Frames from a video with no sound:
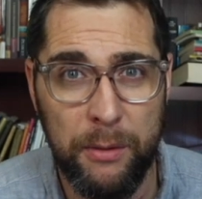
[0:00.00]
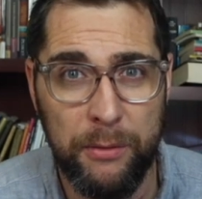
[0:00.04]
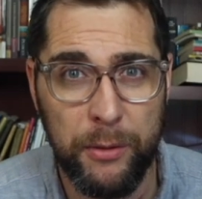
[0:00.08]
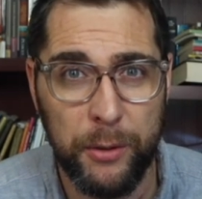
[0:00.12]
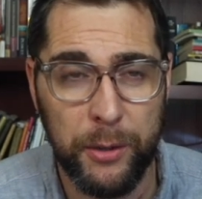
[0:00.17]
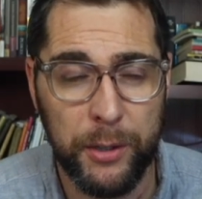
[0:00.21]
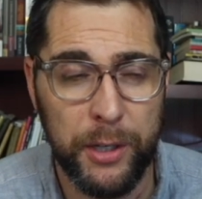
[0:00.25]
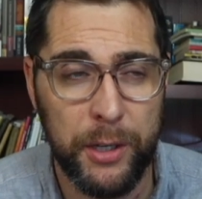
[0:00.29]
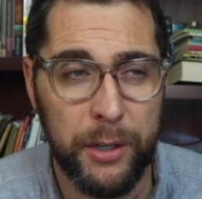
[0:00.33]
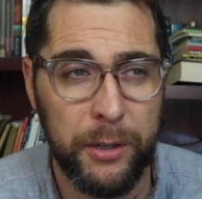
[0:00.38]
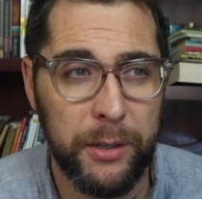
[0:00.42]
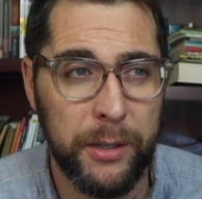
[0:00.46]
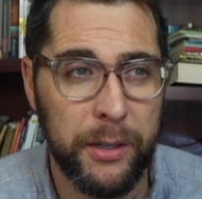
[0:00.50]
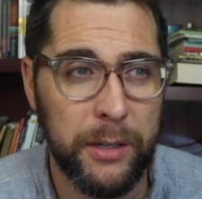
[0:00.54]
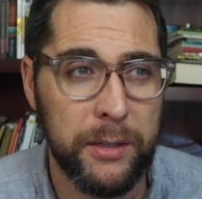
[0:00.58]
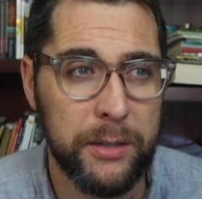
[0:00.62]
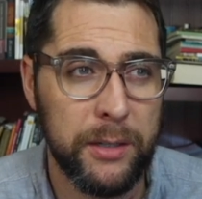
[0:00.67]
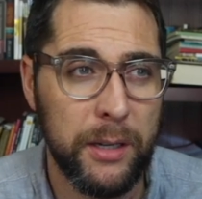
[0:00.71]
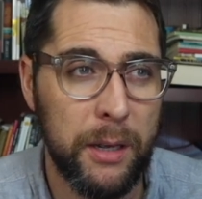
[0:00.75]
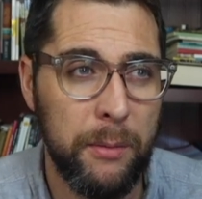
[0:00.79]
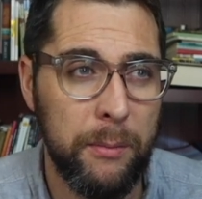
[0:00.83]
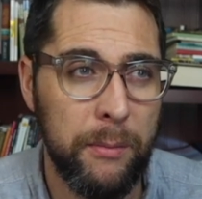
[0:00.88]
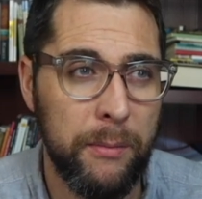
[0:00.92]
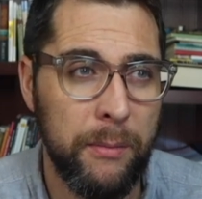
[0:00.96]
If you're
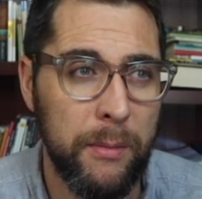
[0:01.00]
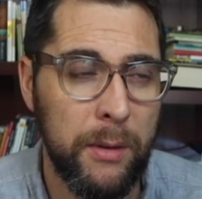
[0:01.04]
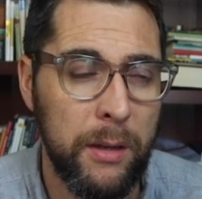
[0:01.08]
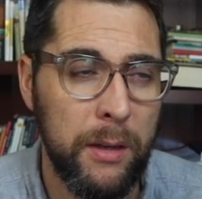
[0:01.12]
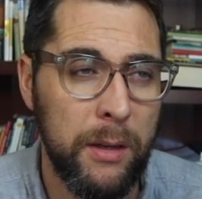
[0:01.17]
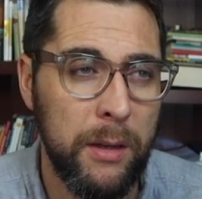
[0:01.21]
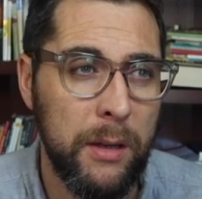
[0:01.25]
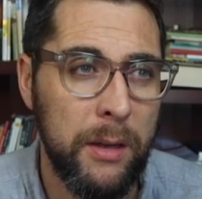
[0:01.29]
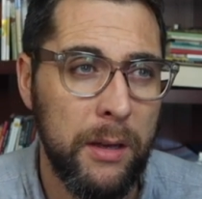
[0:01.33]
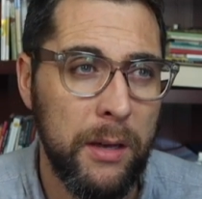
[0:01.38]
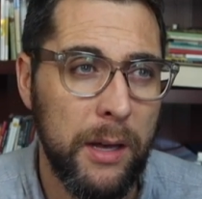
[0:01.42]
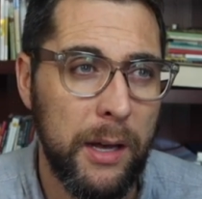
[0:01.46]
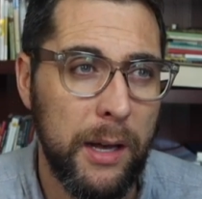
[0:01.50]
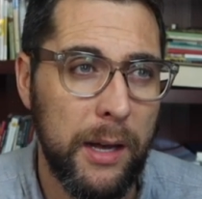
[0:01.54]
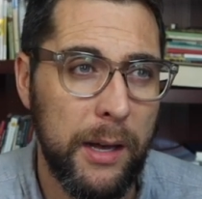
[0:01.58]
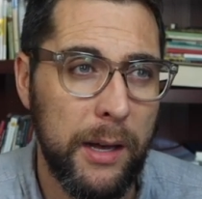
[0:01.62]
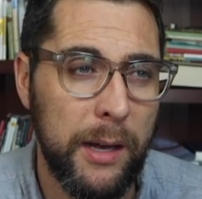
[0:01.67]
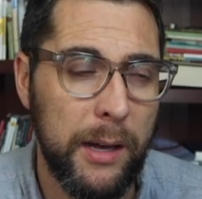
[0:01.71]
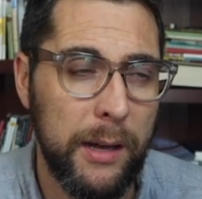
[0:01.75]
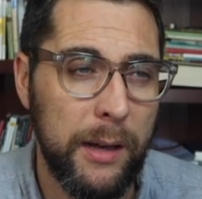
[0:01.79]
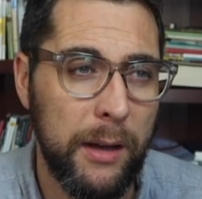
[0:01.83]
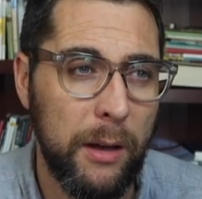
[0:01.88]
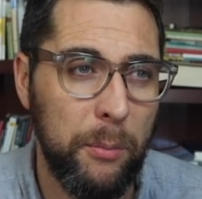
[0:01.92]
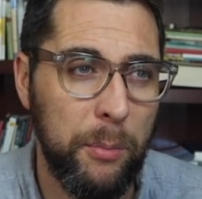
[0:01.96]
curious, I'm
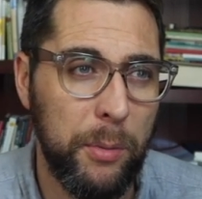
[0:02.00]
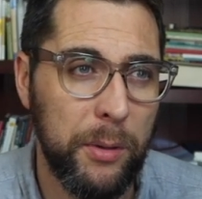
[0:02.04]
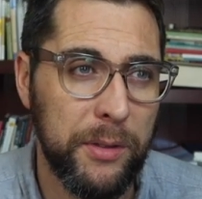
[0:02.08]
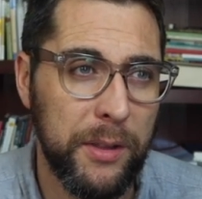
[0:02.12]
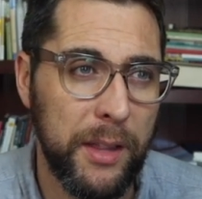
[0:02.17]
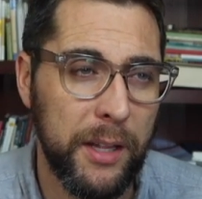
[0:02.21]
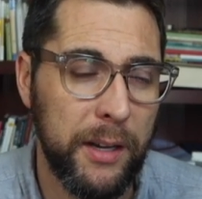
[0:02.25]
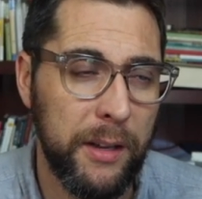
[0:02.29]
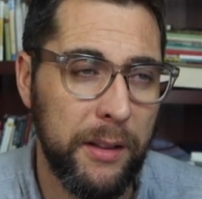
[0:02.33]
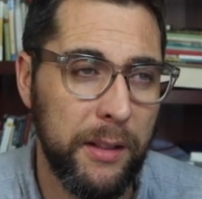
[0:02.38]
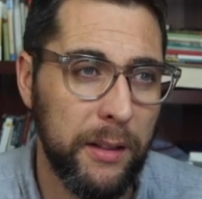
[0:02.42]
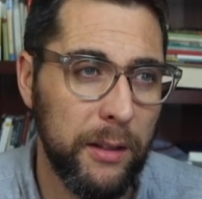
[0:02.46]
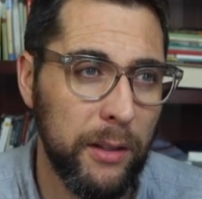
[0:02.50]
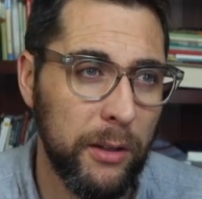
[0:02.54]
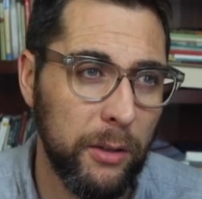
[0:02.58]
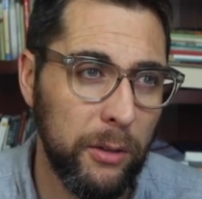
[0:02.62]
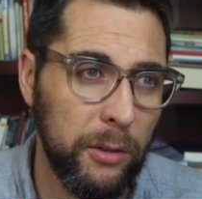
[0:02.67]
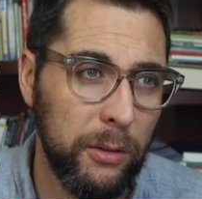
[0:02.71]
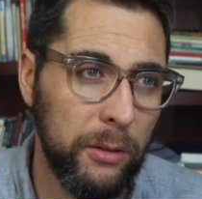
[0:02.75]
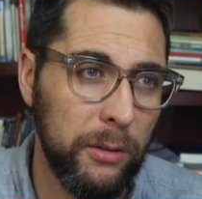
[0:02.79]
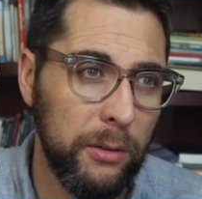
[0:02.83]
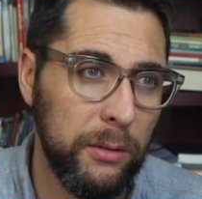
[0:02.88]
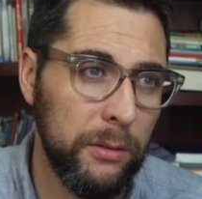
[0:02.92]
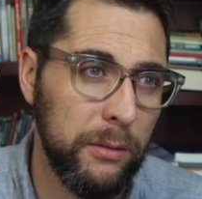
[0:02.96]
uh, I'll put that in the
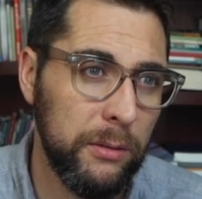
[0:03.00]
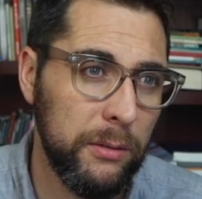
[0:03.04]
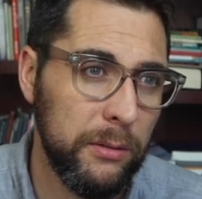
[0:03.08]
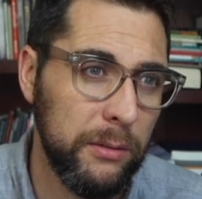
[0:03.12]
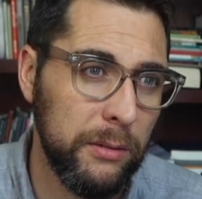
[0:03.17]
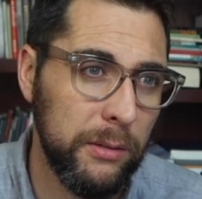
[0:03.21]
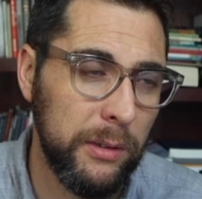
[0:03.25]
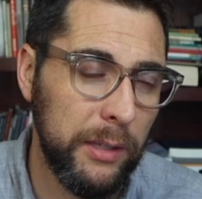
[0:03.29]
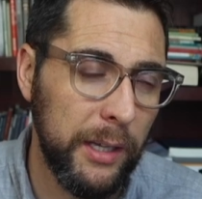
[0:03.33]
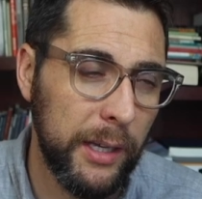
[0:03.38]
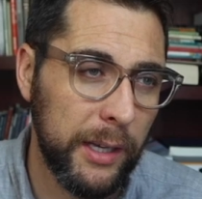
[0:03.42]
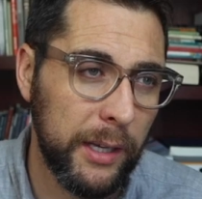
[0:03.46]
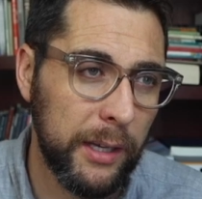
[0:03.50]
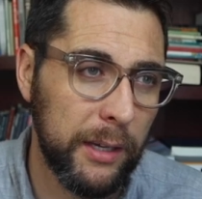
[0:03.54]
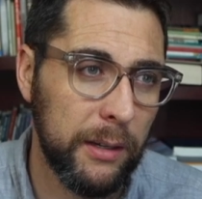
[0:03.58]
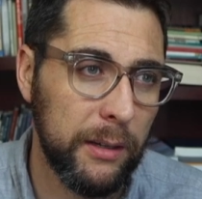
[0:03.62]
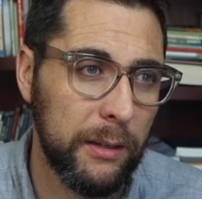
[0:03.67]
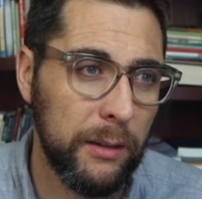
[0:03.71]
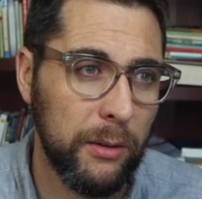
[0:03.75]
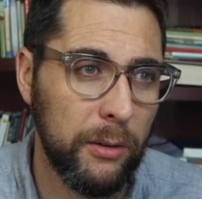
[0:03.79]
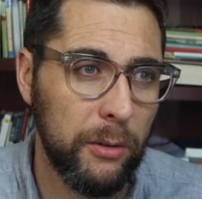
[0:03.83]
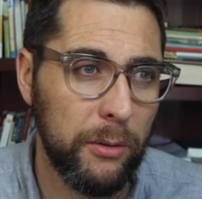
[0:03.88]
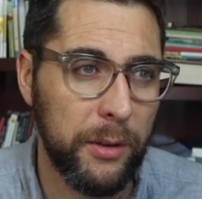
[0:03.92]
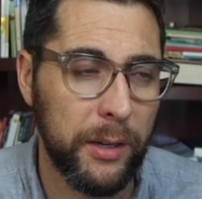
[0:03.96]
little link
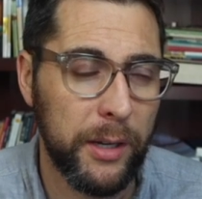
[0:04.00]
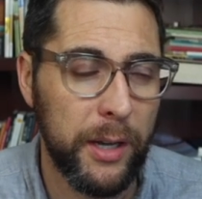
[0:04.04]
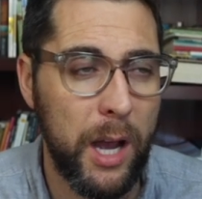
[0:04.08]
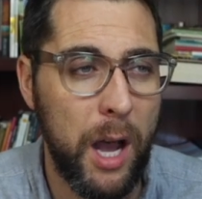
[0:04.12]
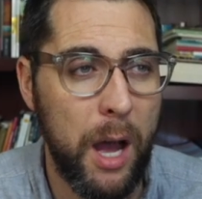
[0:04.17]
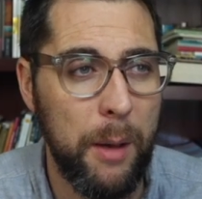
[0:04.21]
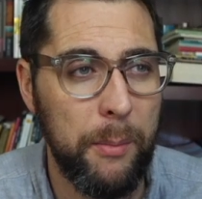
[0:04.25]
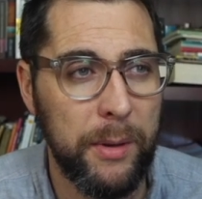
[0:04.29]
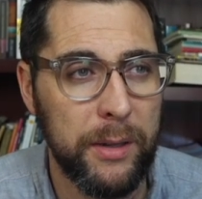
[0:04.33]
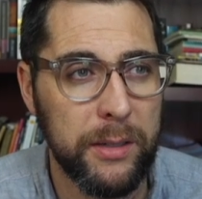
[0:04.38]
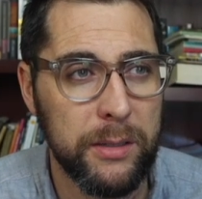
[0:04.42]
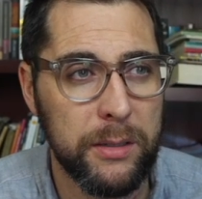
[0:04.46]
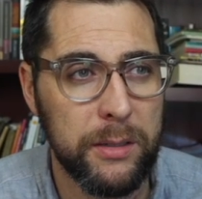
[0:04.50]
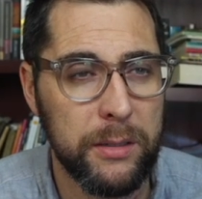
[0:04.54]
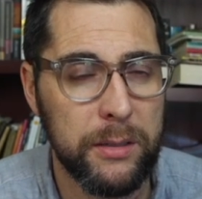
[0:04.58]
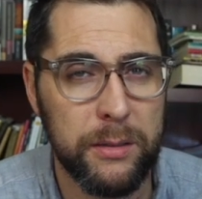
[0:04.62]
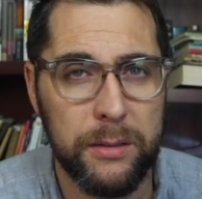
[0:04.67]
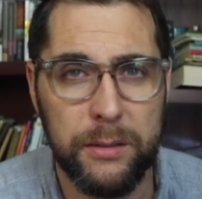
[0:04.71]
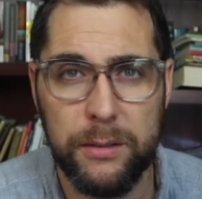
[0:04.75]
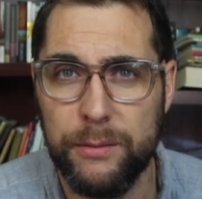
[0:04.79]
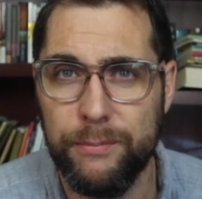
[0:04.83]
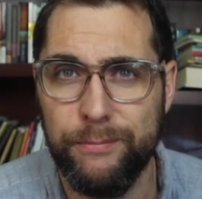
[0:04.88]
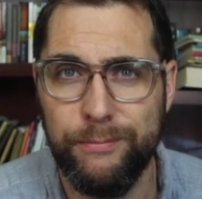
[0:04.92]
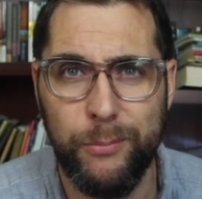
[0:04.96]
or the
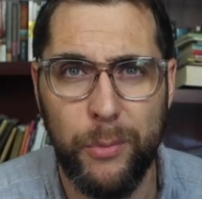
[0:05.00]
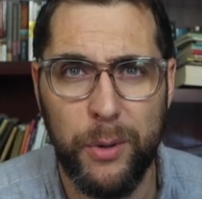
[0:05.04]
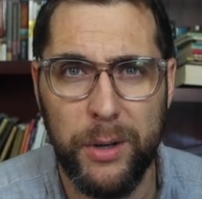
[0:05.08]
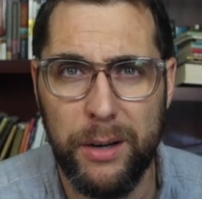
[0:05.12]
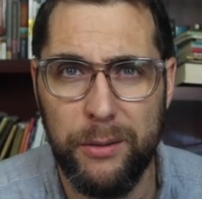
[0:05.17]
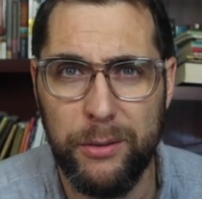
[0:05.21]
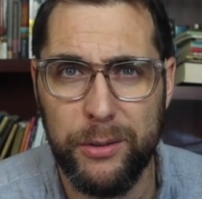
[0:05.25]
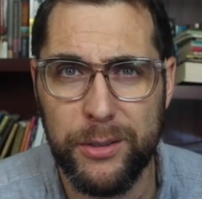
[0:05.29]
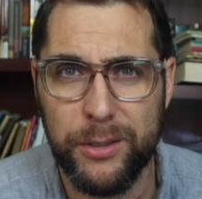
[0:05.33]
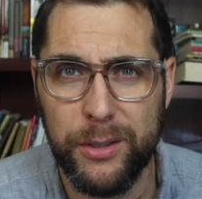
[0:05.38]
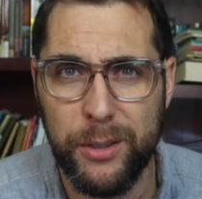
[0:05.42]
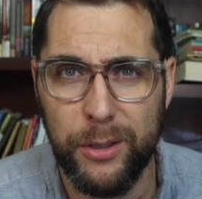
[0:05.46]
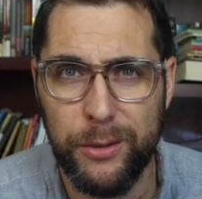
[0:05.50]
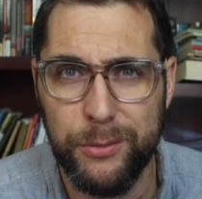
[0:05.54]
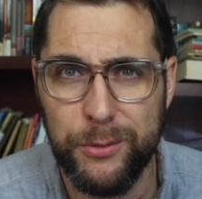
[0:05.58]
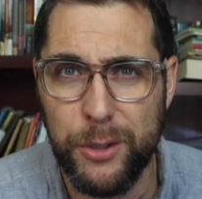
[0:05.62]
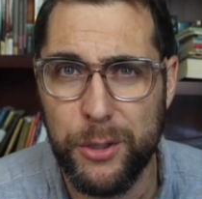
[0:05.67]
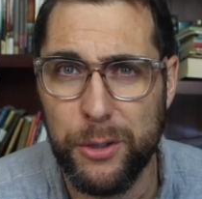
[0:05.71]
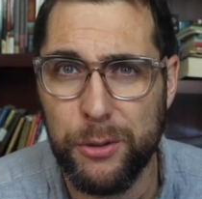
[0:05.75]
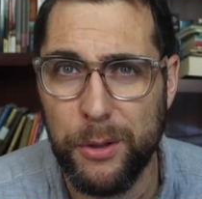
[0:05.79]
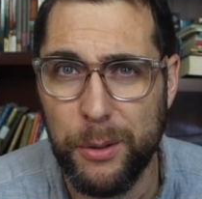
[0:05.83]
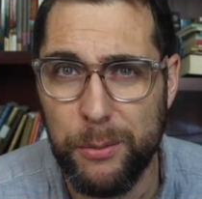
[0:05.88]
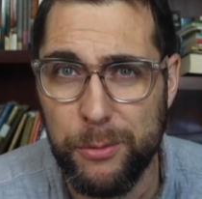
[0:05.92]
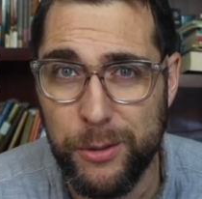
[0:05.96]
comments, whatever it's called,
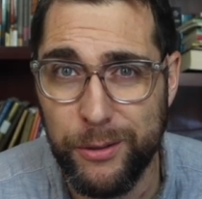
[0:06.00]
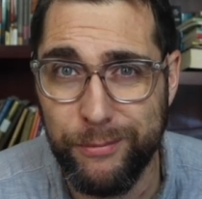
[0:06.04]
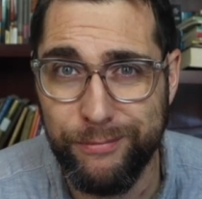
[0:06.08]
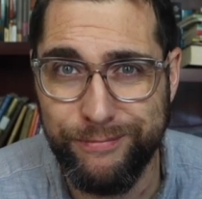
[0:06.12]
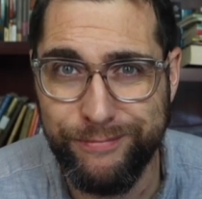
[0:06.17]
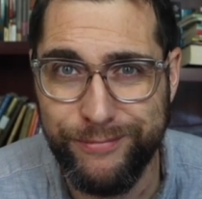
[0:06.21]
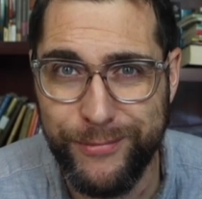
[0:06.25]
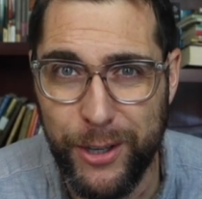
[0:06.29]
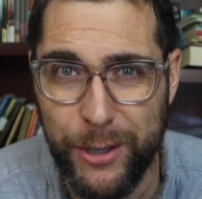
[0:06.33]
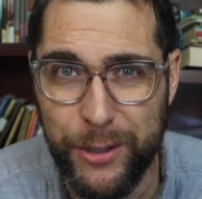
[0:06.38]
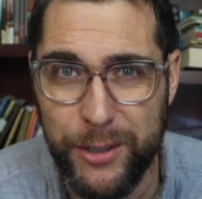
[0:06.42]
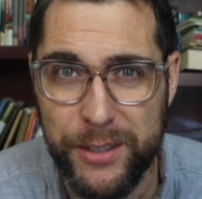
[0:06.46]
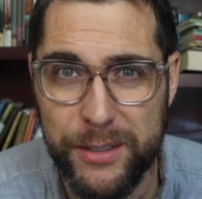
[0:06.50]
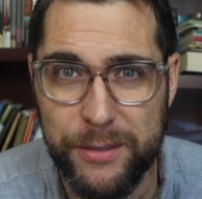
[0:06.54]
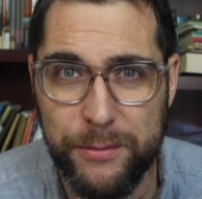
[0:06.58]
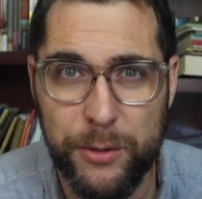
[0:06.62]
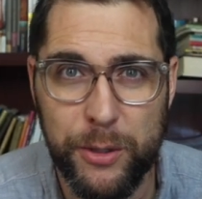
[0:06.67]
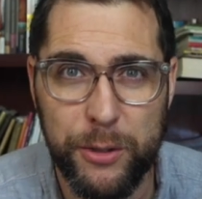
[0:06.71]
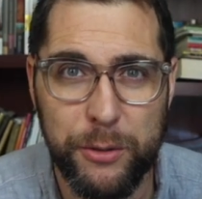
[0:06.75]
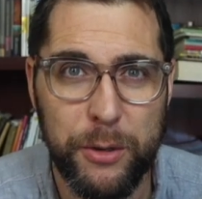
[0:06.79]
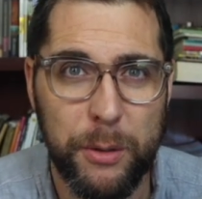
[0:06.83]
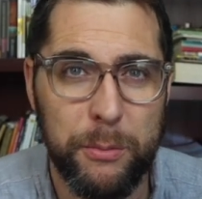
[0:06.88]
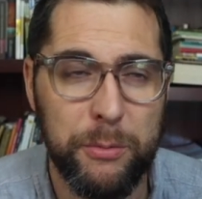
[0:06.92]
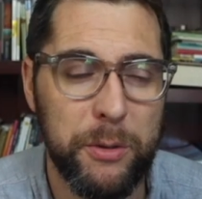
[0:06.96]
description. There it is,
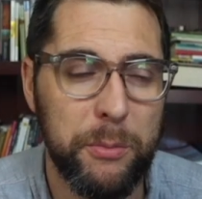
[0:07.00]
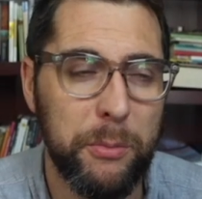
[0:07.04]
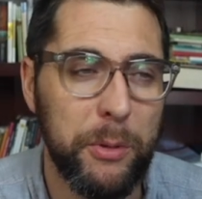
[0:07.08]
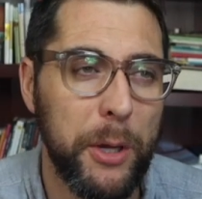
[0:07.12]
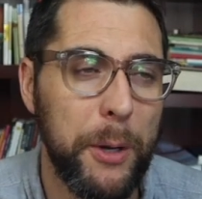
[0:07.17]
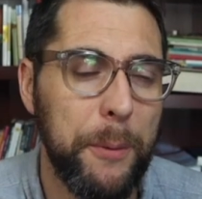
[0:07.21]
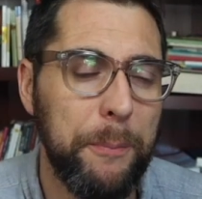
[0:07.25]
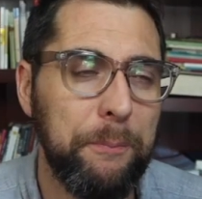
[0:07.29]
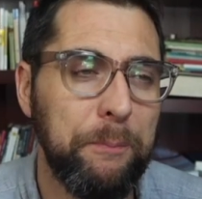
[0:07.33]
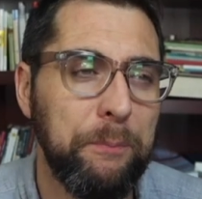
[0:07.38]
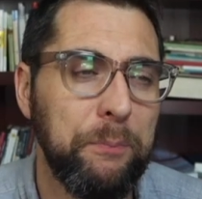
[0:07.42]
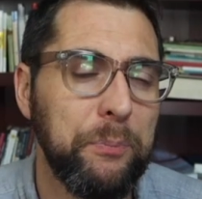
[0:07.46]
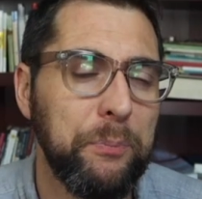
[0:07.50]
description below.